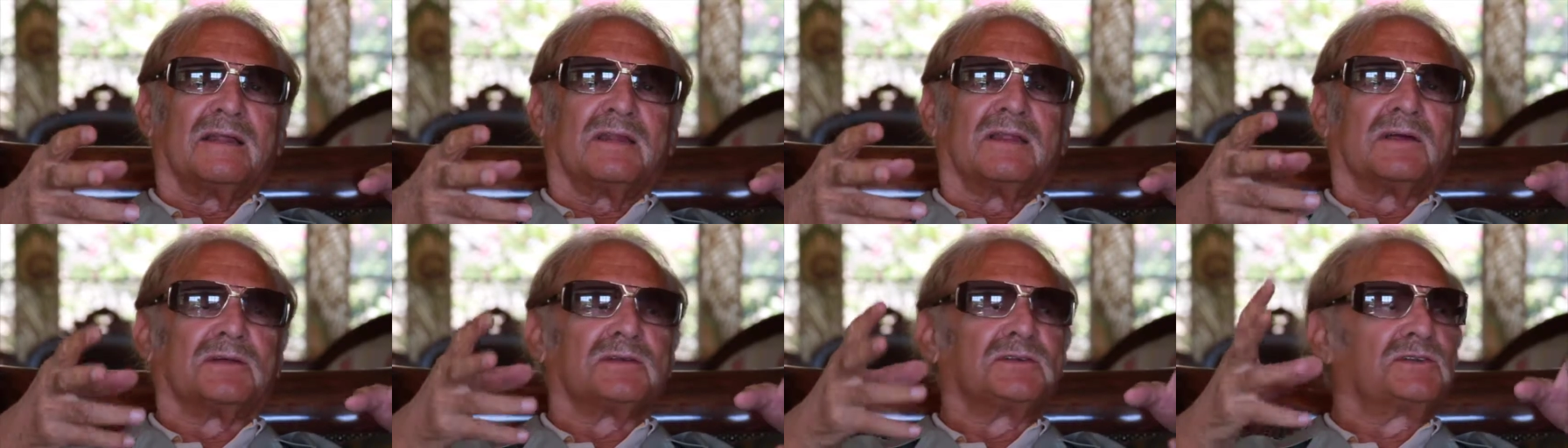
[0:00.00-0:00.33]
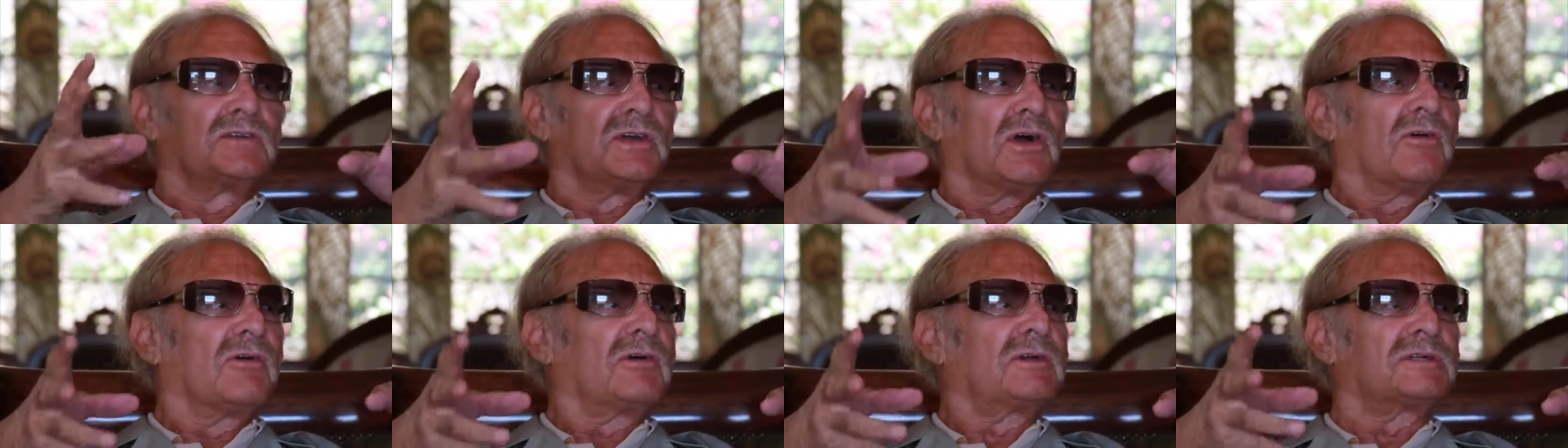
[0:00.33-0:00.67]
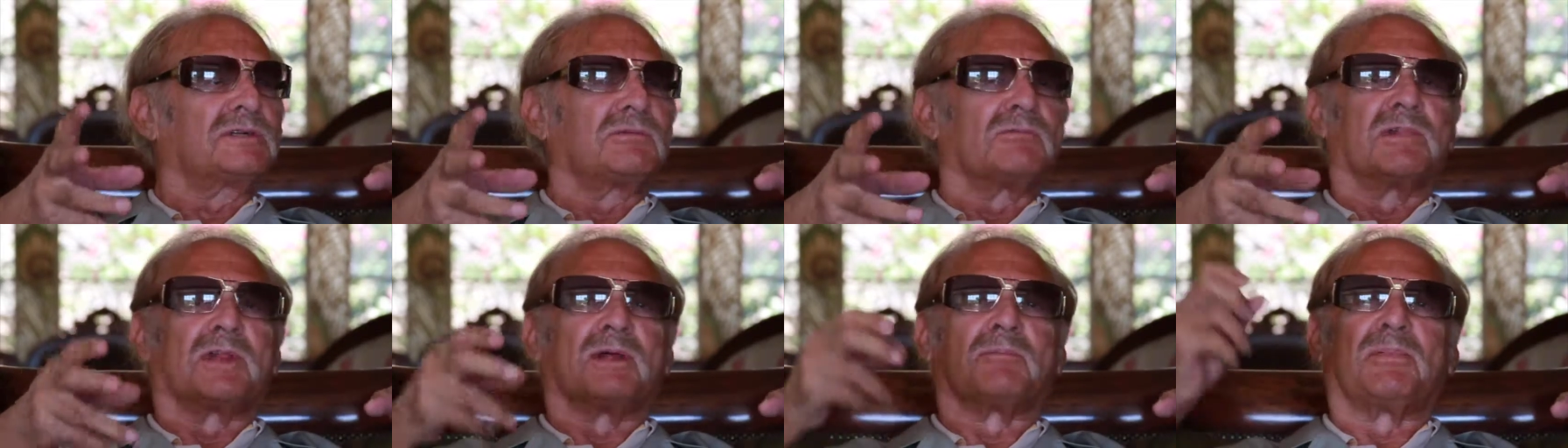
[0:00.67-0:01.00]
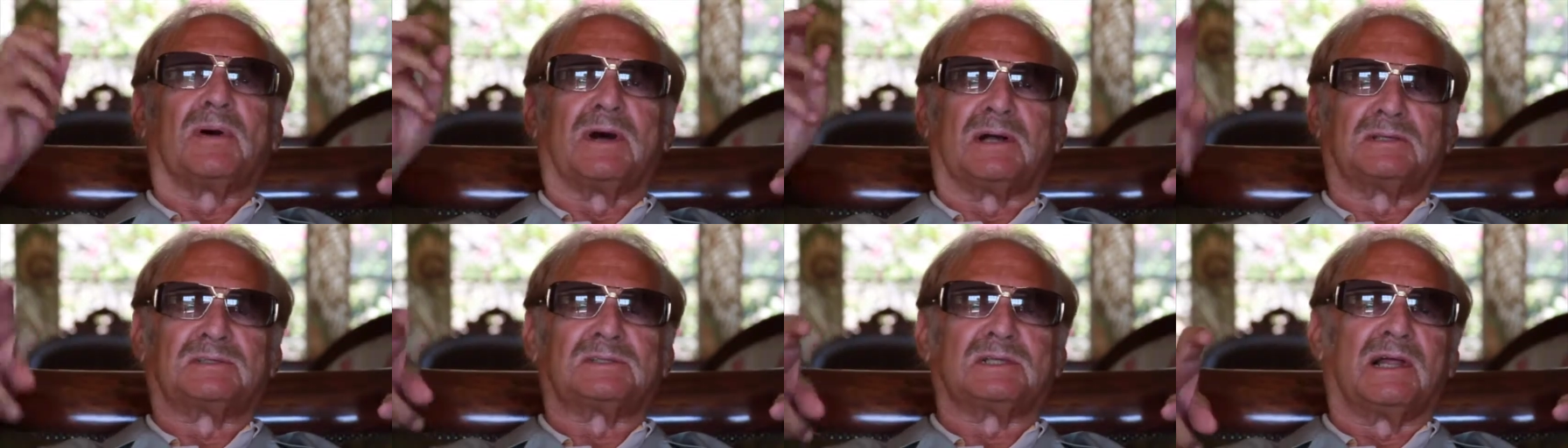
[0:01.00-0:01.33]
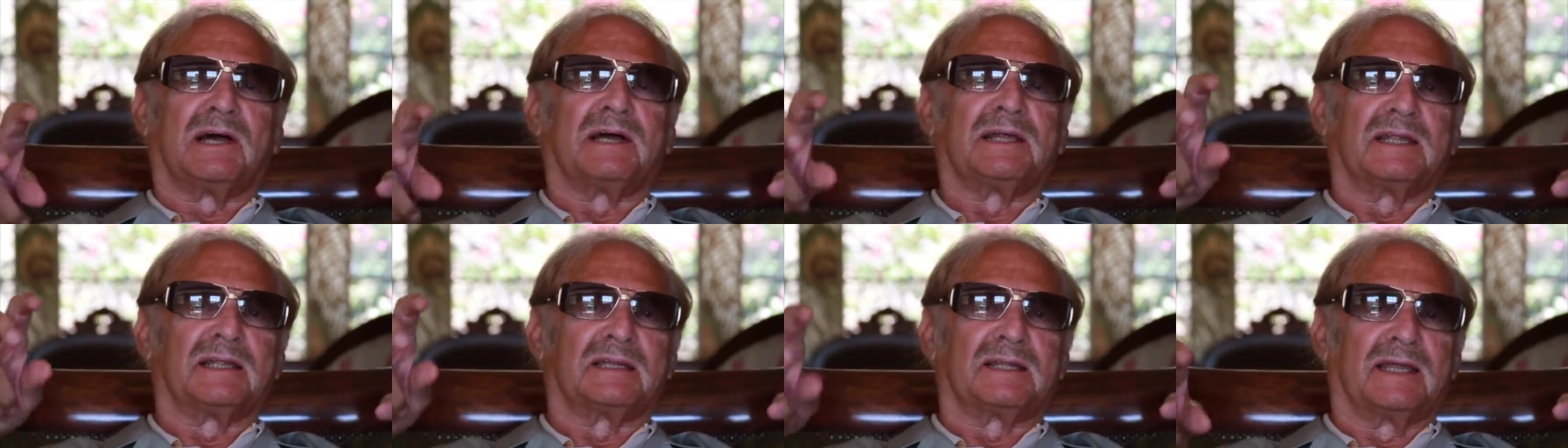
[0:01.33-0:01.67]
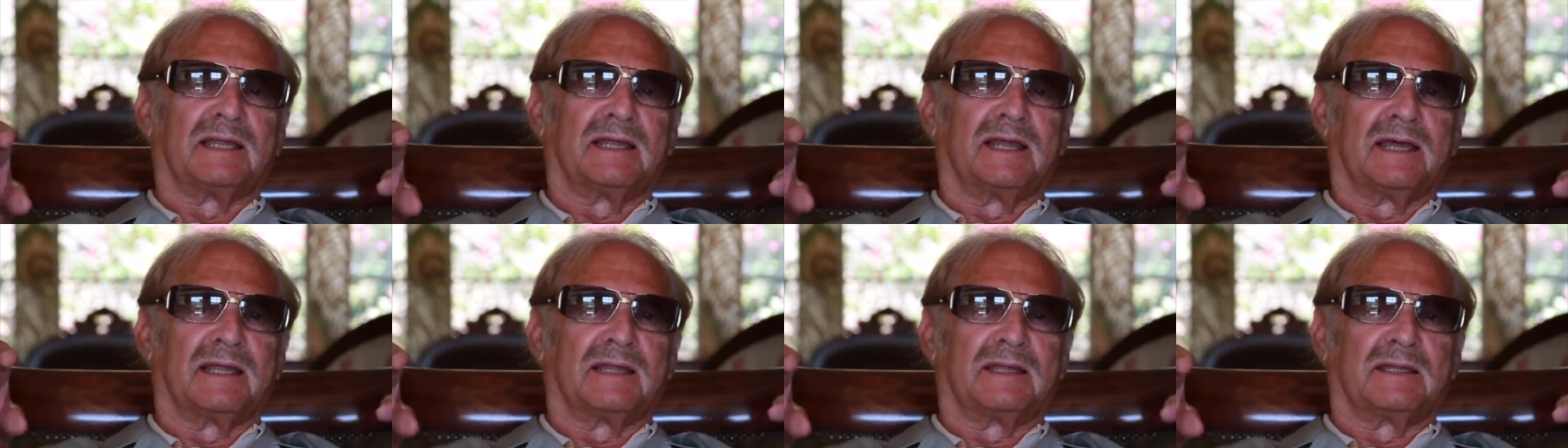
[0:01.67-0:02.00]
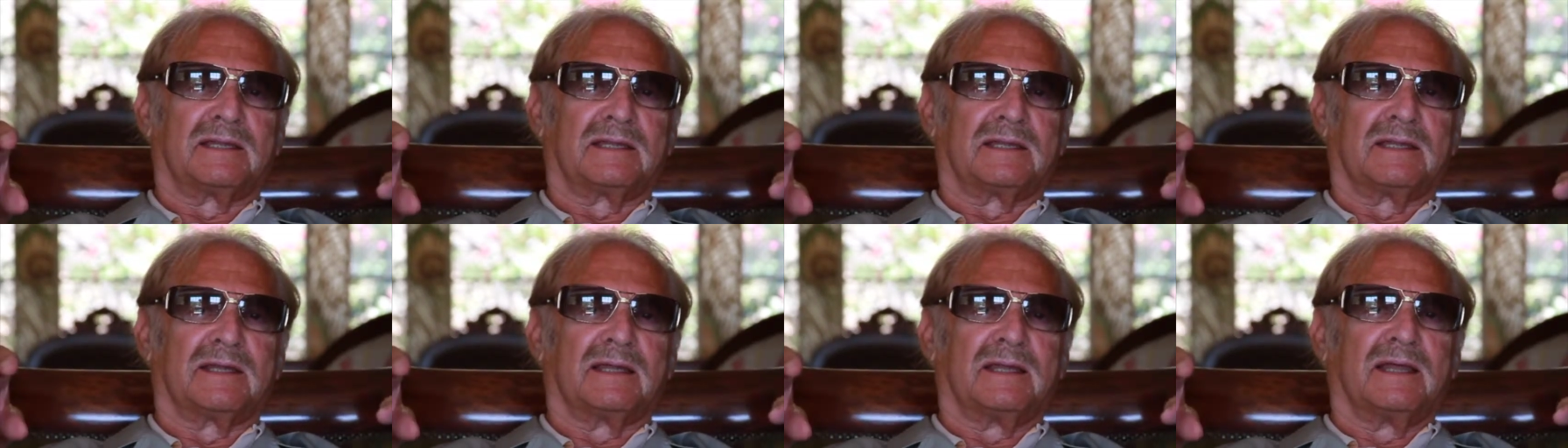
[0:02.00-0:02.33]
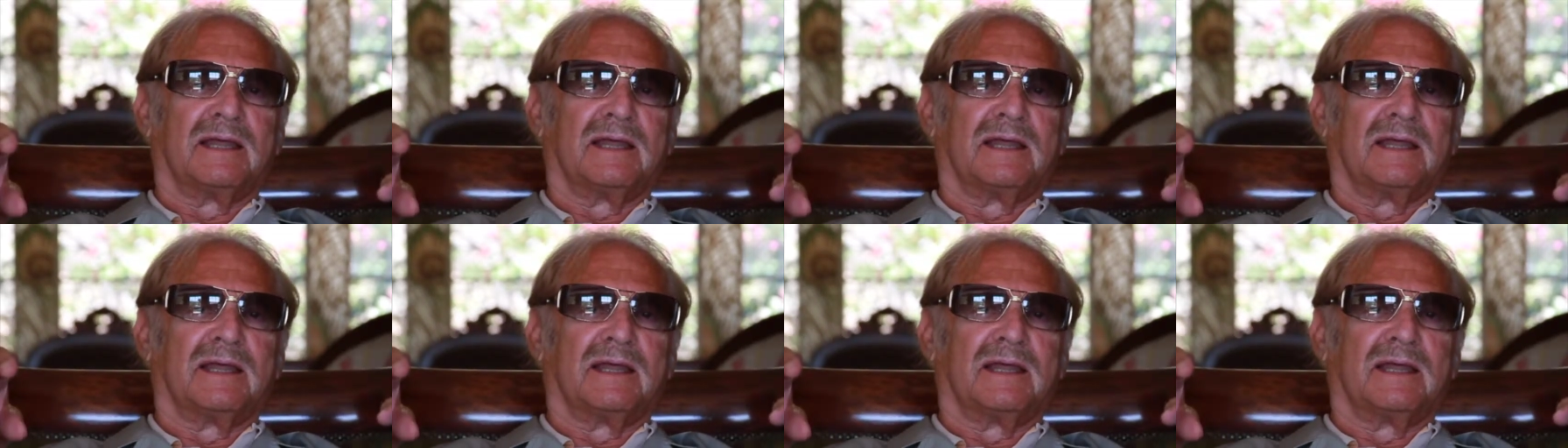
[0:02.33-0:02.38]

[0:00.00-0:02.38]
They're jokes with a punchline at the end.